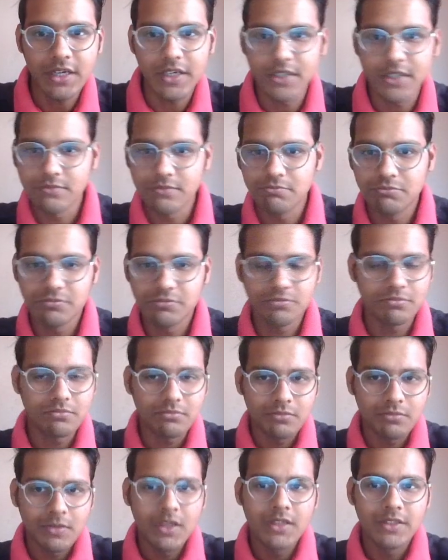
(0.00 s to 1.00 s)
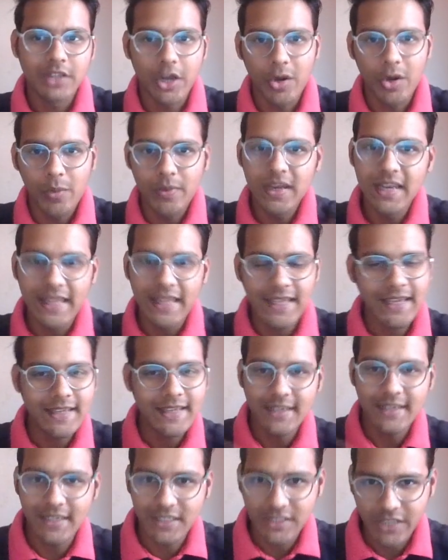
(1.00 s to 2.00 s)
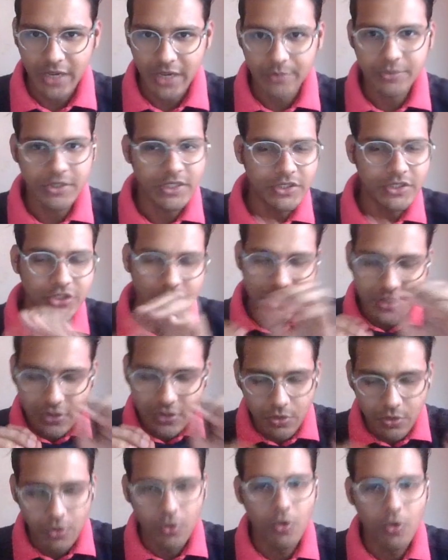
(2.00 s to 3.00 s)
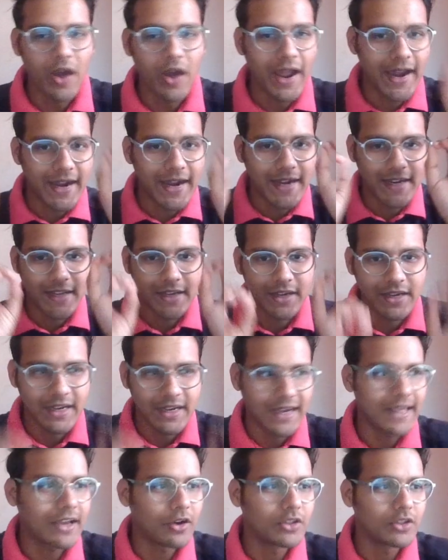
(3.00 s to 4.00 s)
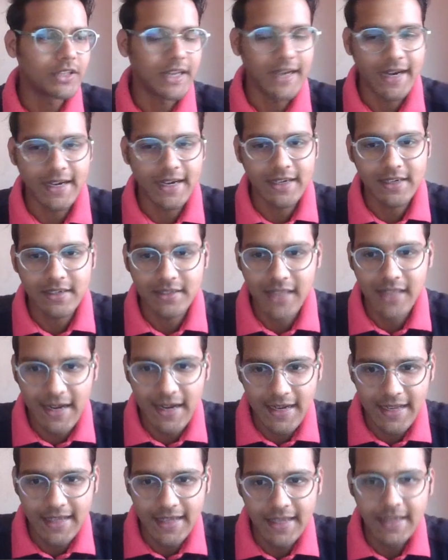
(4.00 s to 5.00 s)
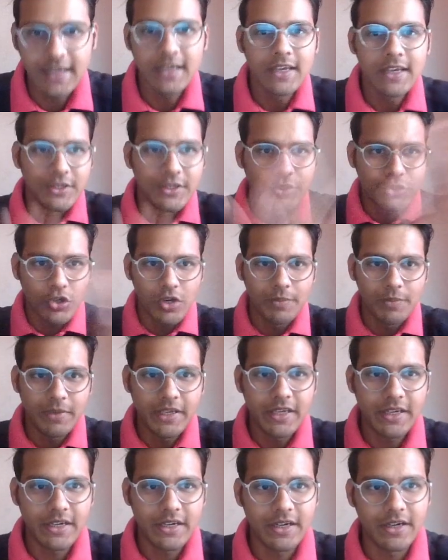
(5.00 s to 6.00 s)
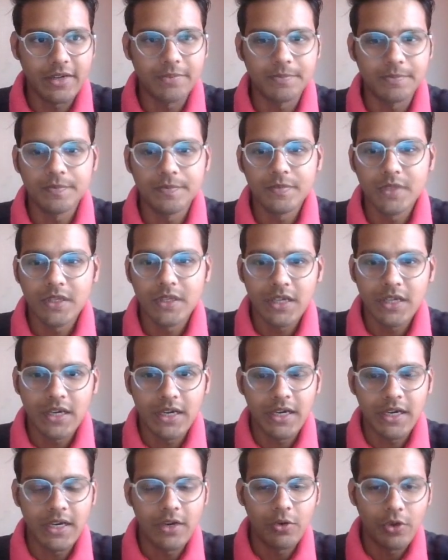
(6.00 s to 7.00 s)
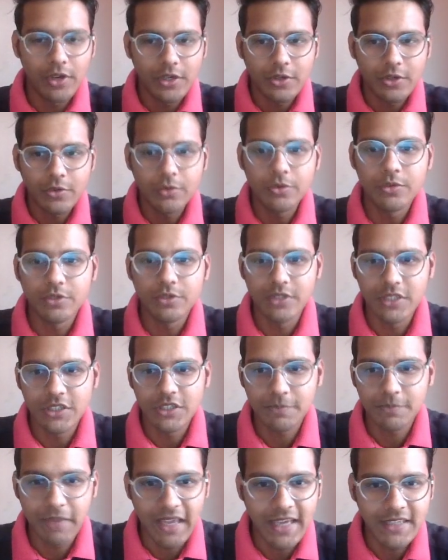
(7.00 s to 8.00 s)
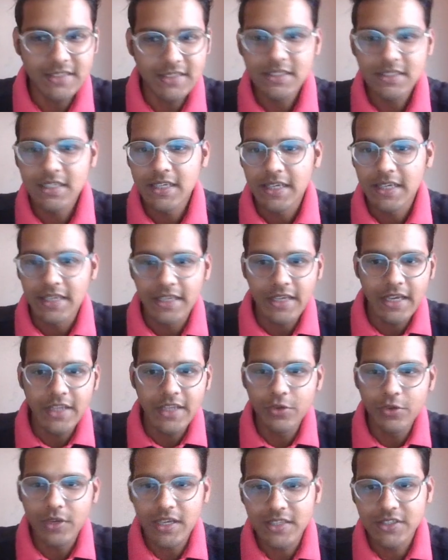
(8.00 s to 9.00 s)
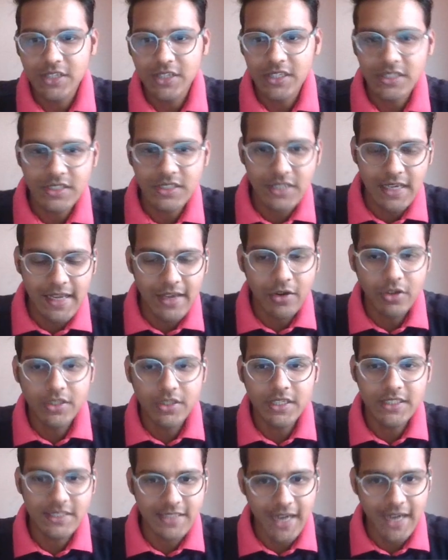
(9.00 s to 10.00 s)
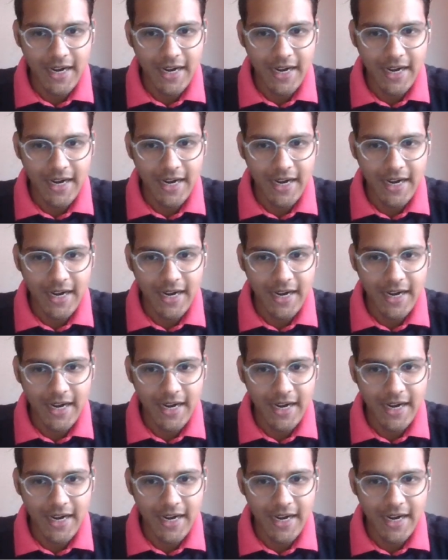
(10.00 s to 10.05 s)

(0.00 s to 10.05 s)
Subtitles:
there will be link in the description. Just go and click on that link. You'll be going to this page. Here you can just click on the